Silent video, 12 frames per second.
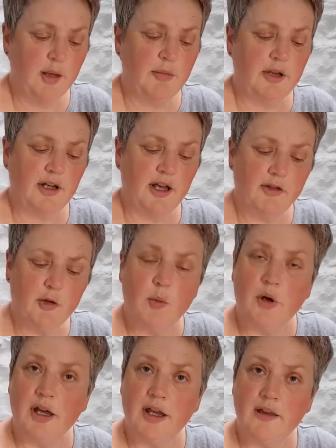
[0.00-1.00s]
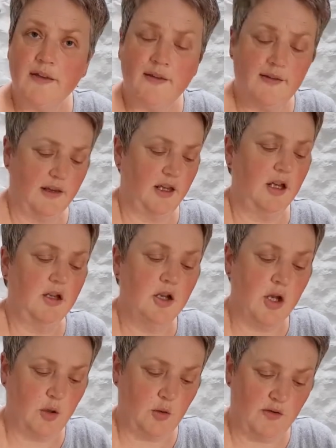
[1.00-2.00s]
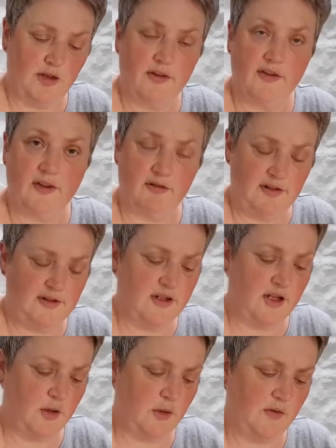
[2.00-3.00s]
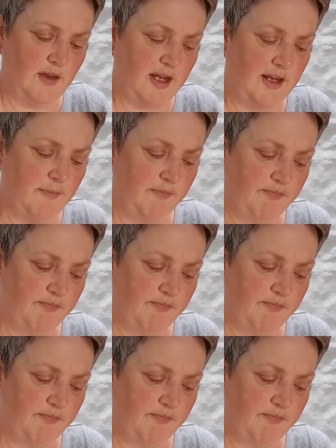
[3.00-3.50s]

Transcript: But otherwise, no, the answer is no there.